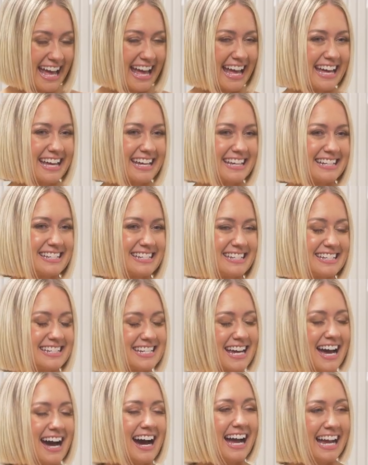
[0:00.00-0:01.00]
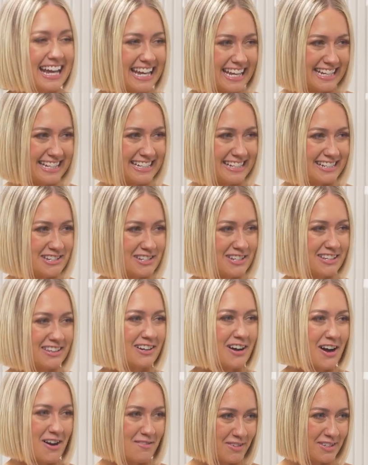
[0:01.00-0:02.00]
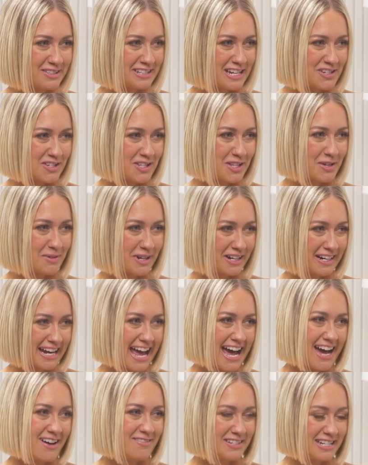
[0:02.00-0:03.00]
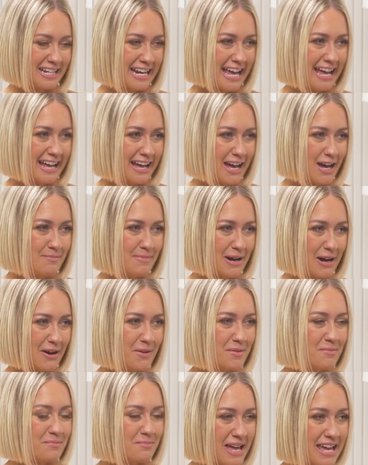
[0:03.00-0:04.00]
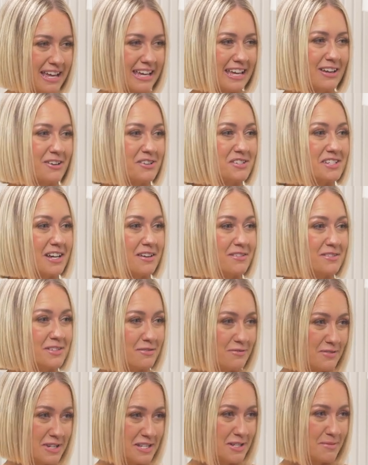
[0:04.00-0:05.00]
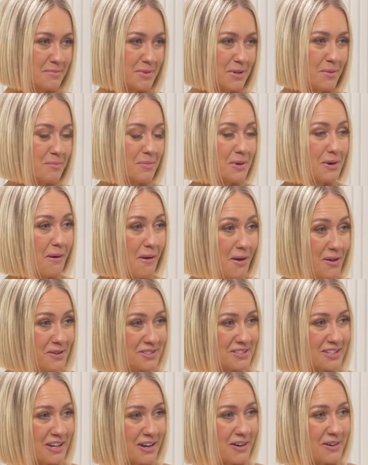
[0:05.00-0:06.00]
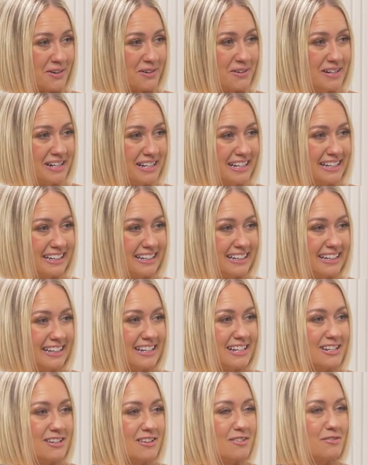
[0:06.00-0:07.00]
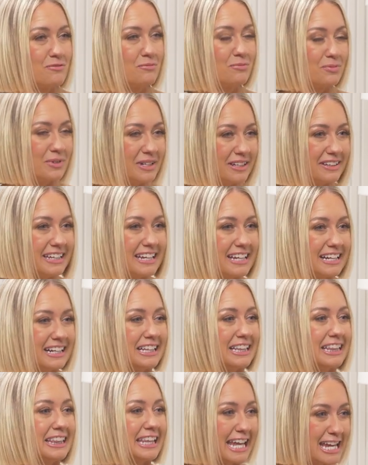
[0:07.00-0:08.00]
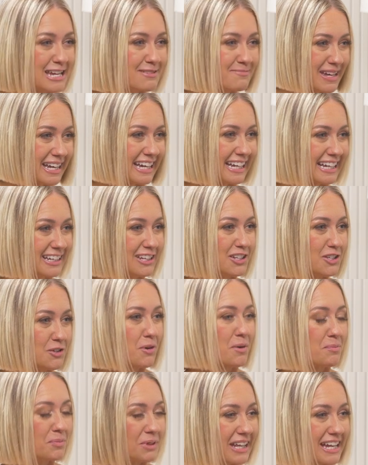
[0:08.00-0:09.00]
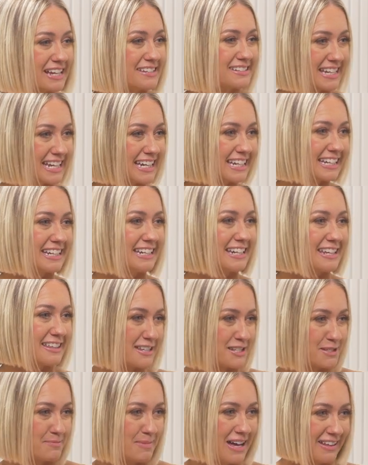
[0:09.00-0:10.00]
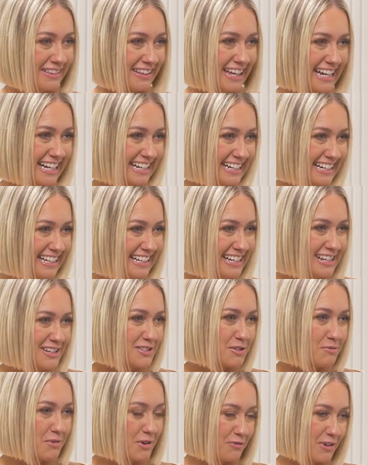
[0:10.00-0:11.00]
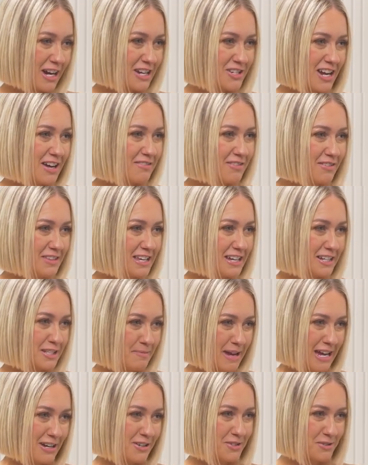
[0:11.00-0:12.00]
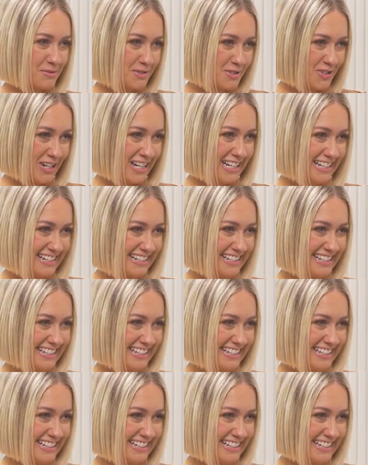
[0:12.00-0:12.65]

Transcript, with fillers: and tie in to the conversation that we're going to have today about making yourselves visible, but also really claiming your place in the spotlight. So we're fresh off of the Expanders Retreat.